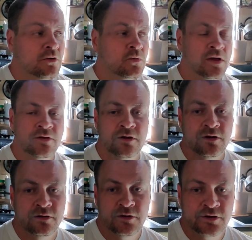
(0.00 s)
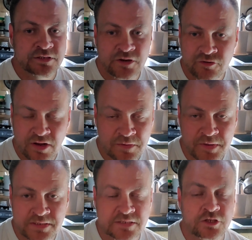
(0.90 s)
whether you're going to start a trucking
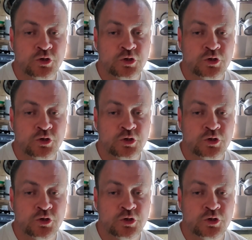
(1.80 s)
business.